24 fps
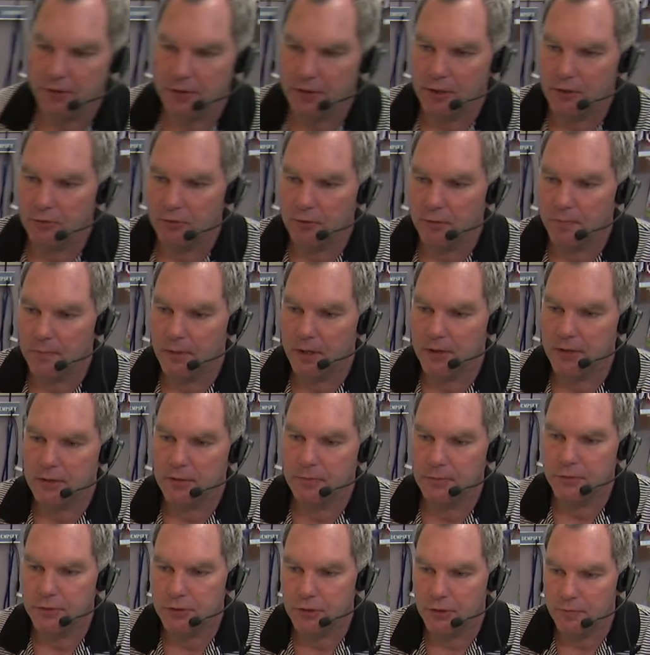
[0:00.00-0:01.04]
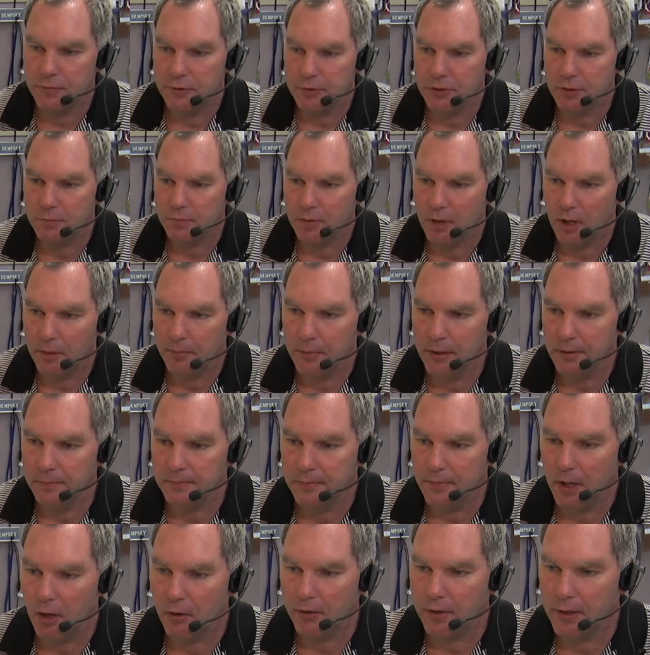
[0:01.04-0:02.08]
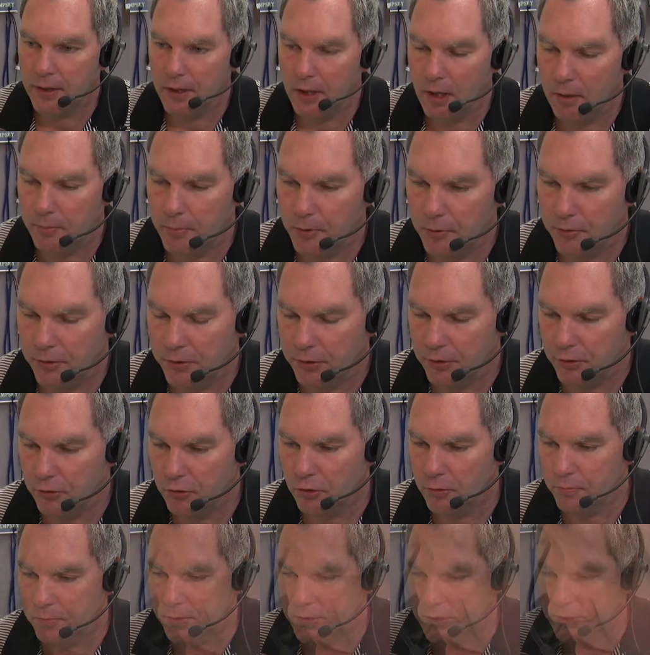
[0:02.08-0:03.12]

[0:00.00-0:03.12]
In fact, the entire process will be easy